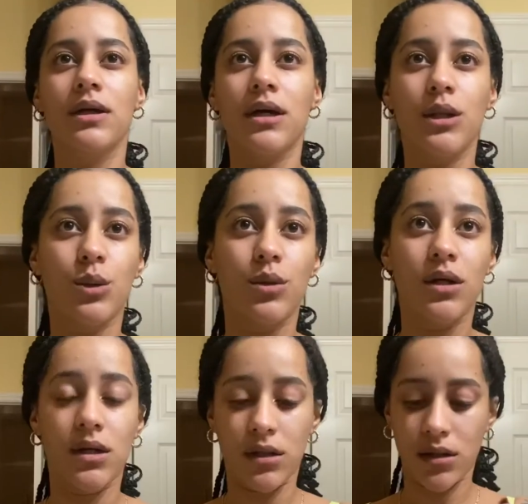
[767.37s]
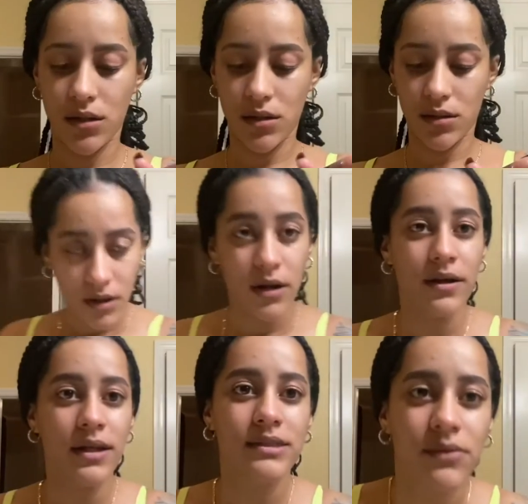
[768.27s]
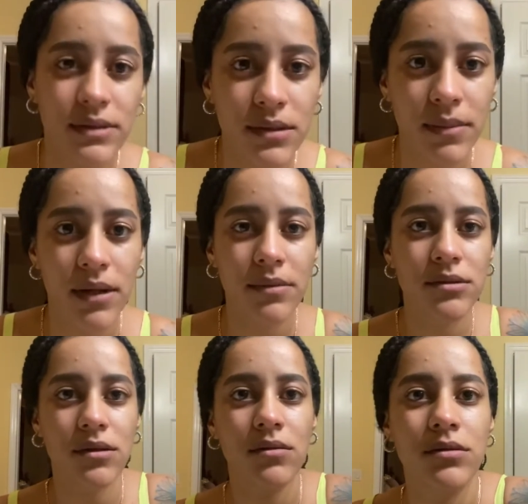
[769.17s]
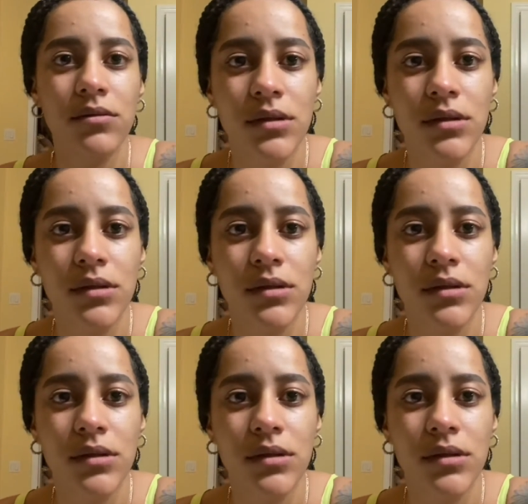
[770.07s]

other one. All right, that's how I did my eyebrows. Oh,